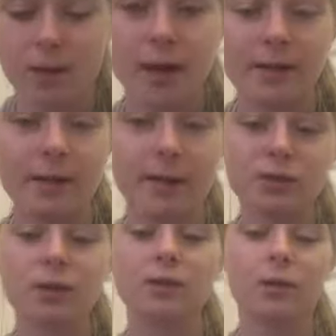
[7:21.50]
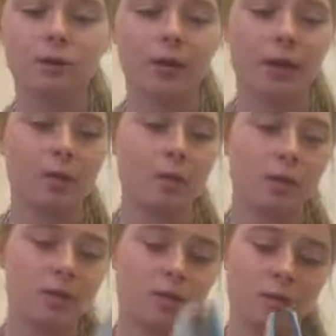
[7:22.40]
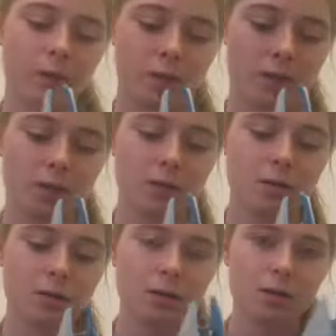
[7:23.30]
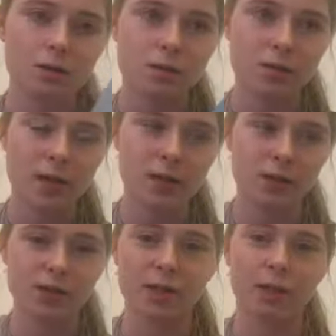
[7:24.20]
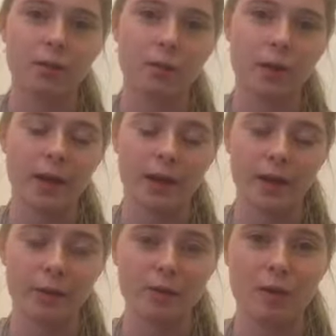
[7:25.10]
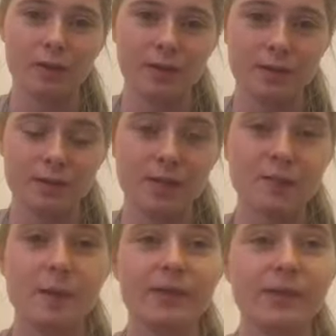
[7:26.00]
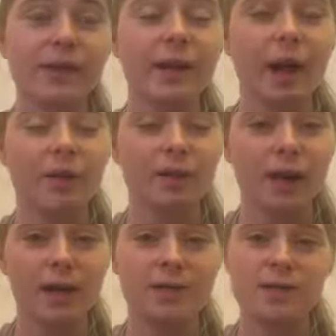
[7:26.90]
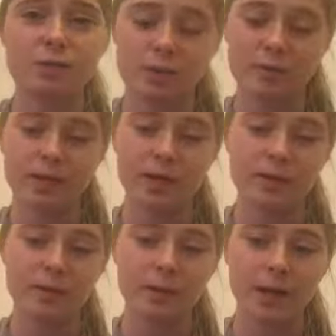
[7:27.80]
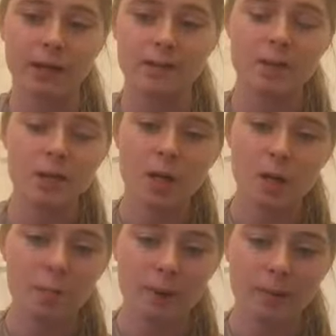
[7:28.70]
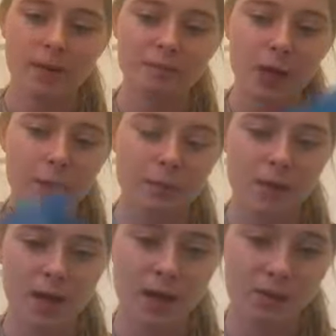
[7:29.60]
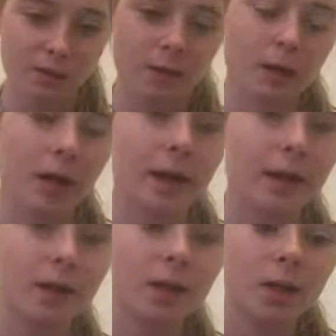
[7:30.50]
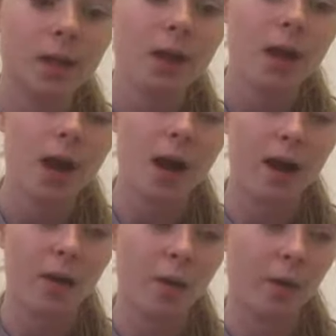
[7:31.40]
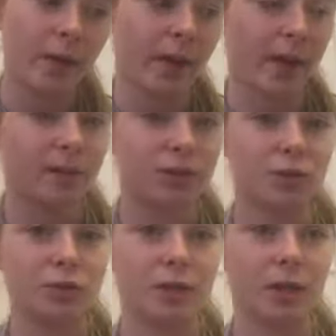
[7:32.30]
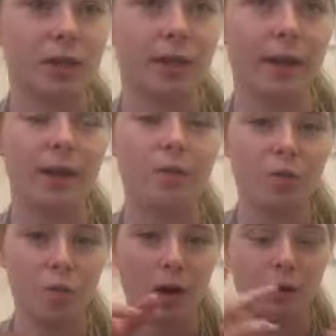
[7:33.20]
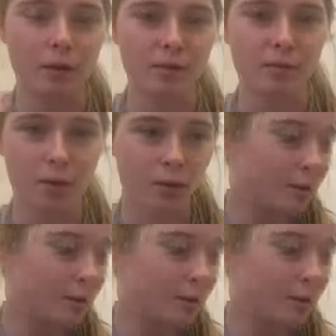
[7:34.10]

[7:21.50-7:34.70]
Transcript: And then I took an online course in the winter to get a gen out of the way. It was wellness. It's basically a health class and gym class combined. But because my class was online, I only had to do the wellness part